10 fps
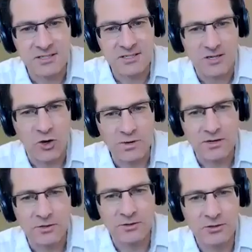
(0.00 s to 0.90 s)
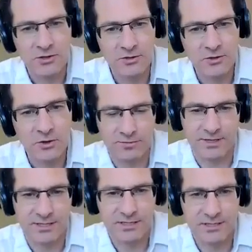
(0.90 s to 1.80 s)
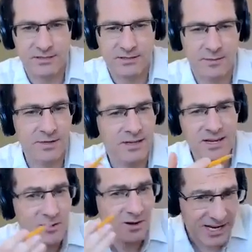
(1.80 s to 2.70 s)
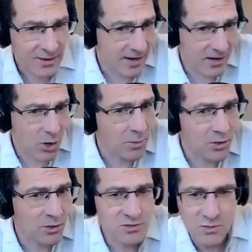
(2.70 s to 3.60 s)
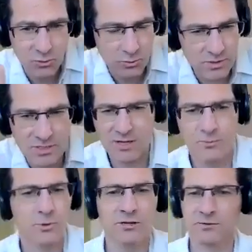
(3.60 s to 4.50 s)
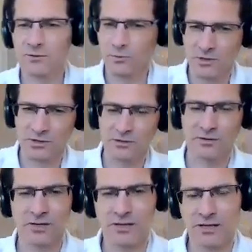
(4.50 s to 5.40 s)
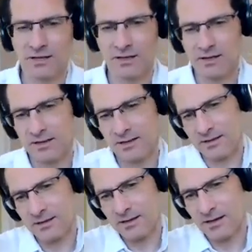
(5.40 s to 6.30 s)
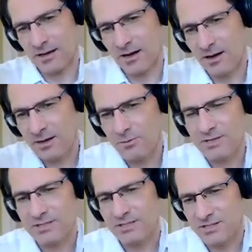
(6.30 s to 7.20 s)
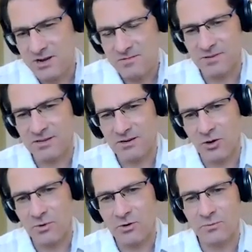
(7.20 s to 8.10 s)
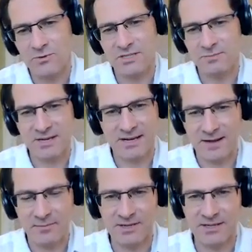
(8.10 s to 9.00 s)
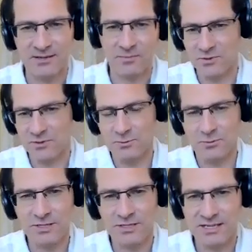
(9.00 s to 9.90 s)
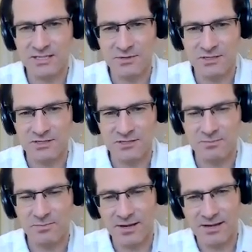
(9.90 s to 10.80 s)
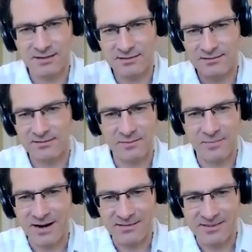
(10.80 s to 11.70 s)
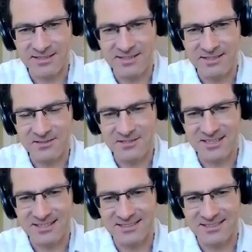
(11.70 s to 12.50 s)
a Comic-Con novice, I mean, I hear about Comic-Cons all the time, all over the world. I always assumed that Comic-Con was this big company that puts on all these exhibitions. But apparently, you said